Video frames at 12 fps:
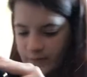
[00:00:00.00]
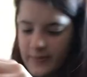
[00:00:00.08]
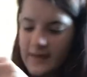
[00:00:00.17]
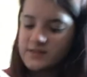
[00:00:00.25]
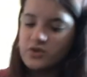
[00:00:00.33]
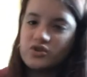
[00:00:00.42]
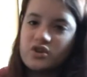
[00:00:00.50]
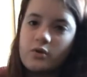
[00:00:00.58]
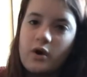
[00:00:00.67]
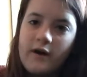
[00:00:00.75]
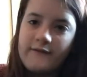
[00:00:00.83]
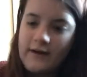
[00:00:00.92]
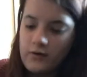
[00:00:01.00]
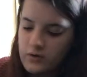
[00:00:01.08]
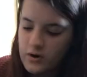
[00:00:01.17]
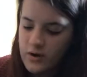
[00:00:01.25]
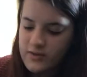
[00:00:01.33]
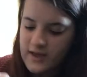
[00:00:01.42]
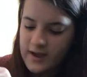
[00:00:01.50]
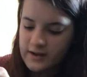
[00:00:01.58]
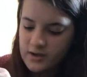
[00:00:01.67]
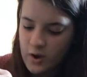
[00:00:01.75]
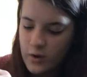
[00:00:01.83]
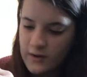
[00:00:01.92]
And that's also got a Velcro thing
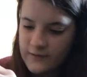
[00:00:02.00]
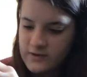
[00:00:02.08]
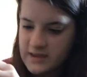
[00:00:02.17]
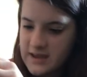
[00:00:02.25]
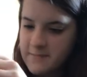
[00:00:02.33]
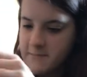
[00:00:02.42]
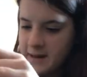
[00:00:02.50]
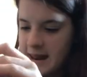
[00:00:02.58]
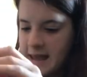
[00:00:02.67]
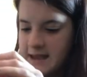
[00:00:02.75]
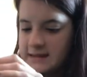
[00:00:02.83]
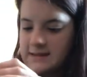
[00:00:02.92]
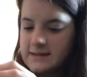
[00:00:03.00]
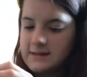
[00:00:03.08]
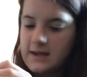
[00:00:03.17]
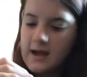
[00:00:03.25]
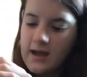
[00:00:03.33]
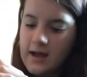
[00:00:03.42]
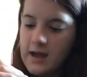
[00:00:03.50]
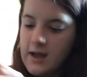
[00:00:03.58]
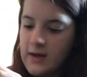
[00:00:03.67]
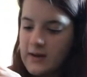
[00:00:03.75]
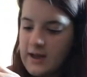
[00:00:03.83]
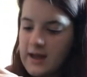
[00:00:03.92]
to hold everything in place.
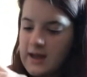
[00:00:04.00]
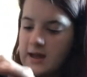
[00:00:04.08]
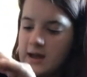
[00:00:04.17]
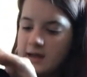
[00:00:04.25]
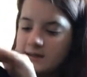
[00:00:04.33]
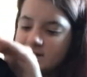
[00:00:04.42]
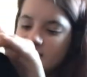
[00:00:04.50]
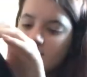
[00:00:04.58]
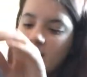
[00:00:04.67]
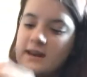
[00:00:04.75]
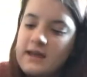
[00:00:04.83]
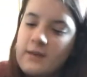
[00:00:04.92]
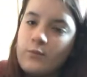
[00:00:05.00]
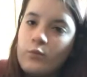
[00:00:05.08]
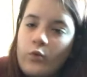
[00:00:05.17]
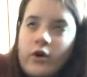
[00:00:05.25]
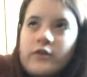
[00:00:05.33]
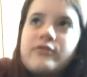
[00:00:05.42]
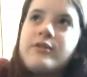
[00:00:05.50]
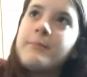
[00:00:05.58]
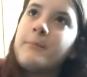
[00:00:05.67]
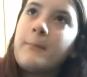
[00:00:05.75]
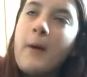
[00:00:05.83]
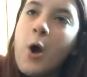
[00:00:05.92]
Okay, so then in one of the
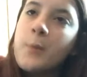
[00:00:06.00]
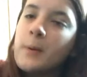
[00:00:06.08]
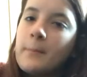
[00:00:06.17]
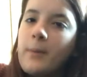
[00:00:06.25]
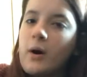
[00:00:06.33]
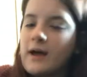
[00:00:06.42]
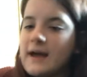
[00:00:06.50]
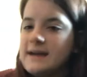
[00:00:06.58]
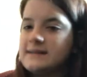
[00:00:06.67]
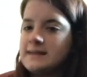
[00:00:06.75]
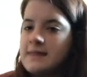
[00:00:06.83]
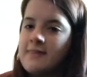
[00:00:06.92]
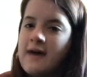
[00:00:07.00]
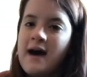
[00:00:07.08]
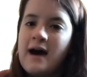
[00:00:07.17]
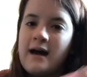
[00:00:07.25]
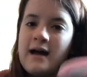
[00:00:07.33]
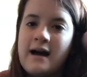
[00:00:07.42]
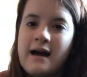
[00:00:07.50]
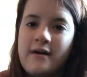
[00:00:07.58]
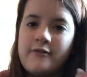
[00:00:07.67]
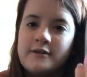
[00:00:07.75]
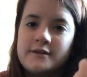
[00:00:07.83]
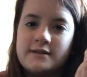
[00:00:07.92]
open pockets in there, I
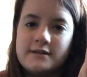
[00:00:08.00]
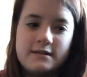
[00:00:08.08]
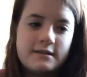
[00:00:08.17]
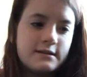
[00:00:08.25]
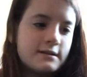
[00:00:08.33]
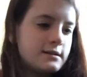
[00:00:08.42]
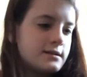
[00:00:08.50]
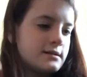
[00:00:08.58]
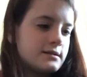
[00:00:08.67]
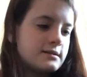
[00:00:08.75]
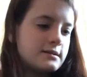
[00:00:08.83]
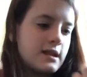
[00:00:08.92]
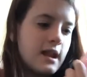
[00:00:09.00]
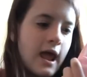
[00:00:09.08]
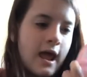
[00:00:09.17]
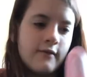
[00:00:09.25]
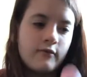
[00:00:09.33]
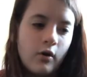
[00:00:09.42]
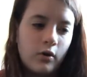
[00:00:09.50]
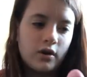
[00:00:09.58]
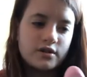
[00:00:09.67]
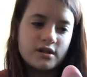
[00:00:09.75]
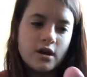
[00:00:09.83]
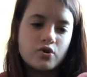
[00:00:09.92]
have a
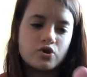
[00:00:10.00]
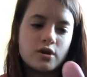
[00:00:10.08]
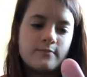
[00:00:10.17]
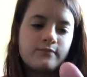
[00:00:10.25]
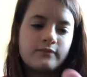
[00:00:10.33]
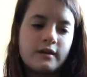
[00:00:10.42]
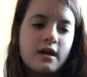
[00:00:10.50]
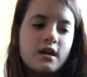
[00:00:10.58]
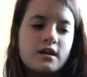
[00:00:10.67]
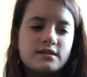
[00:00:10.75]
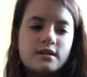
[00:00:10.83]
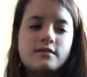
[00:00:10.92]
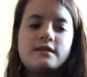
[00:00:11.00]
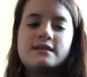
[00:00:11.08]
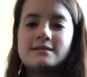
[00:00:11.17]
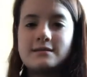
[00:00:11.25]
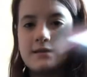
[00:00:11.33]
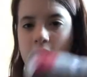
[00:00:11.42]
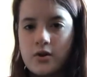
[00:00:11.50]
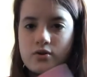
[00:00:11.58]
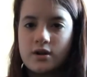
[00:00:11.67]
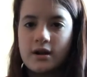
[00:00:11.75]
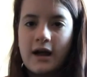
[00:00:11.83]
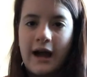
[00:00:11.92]
roll-on deodorant. So this
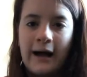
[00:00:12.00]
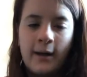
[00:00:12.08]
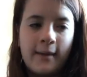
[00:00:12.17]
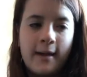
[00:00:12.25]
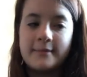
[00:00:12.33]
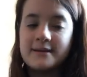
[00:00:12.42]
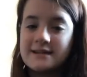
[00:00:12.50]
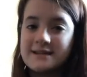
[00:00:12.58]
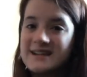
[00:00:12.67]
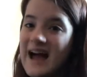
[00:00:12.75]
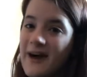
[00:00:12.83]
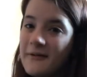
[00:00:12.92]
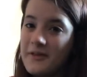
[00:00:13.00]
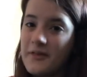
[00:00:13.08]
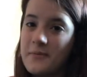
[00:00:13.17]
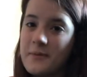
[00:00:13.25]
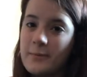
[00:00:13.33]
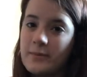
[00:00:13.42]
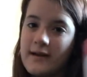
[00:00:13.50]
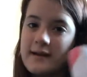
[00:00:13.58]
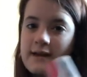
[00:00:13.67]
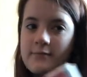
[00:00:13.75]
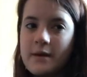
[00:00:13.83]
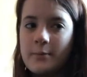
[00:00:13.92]
deodorant, I'll be able to share with other people. Like,
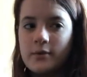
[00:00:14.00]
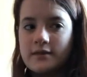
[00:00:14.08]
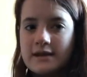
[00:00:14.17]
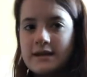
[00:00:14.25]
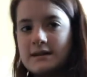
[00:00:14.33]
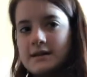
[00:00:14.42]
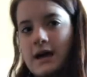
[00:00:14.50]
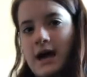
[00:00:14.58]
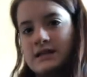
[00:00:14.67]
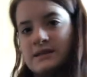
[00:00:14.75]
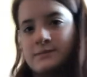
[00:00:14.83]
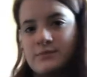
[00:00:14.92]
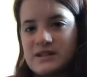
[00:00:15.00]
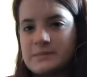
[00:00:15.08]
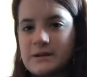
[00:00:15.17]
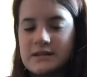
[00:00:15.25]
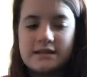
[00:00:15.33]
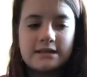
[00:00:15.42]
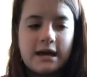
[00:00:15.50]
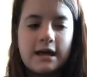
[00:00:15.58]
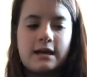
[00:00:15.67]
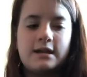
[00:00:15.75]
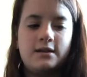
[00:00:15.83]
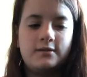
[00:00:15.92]
if people need a spritz, I
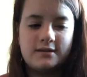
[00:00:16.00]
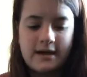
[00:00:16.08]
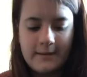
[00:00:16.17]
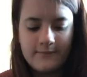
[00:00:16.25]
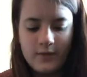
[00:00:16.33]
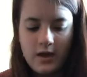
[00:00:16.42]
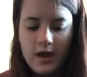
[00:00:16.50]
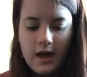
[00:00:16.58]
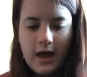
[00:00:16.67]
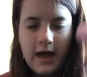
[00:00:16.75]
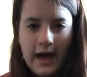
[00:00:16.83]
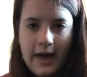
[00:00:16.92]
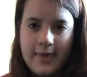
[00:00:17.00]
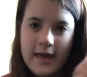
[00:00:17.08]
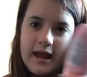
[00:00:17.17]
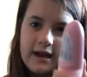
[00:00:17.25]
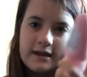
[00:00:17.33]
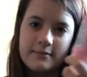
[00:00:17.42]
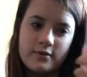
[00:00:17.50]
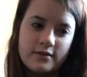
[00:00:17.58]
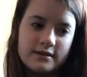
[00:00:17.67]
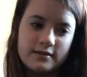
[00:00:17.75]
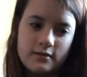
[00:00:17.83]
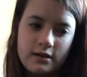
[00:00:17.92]
can use that. And then I can put
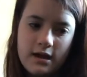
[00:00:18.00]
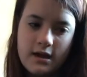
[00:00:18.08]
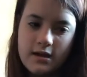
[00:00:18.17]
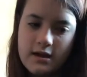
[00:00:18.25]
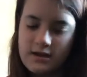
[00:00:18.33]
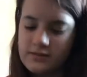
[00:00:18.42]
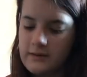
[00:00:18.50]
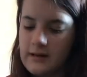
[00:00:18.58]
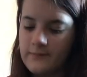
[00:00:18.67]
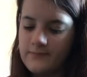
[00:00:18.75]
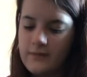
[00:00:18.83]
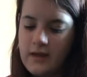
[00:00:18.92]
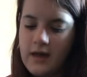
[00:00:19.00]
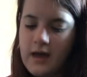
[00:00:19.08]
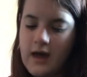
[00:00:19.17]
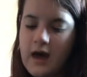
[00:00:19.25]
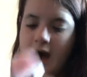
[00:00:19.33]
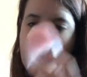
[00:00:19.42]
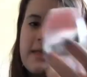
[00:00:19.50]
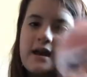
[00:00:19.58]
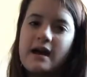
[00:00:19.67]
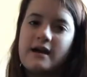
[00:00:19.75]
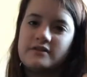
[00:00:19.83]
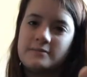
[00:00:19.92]
this on as well. And then I
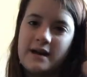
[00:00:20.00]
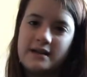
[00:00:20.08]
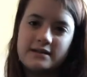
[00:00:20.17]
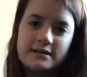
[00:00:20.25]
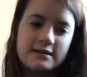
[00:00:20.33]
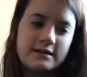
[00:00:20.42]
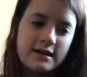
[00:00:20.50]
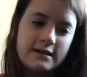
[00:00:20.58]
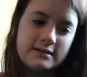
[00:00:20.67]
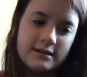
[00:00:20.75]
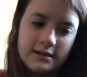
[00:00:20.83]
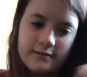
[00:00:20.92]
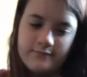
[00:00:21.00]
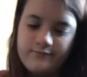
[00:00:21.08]
have some hand sanitizer.